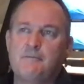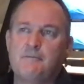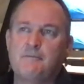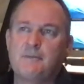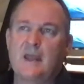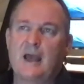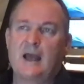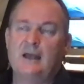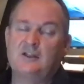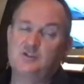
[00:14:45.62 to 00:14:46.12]

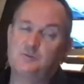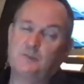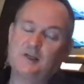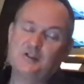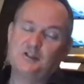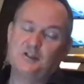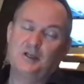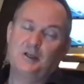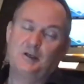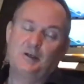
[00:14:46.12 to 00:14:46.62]
and
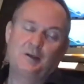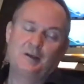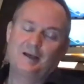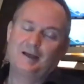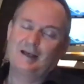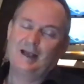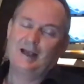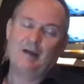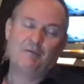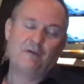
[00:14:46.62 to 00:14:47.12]
especially
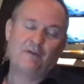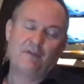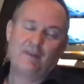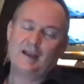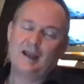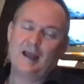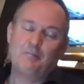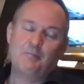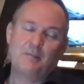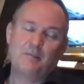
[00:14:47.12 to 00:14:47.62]
everything
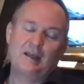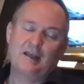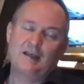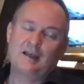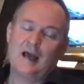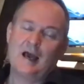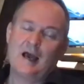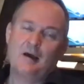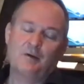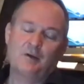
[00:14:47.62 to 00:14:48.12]
happening
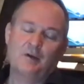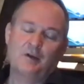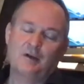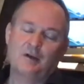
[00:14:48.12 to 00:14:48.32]
now,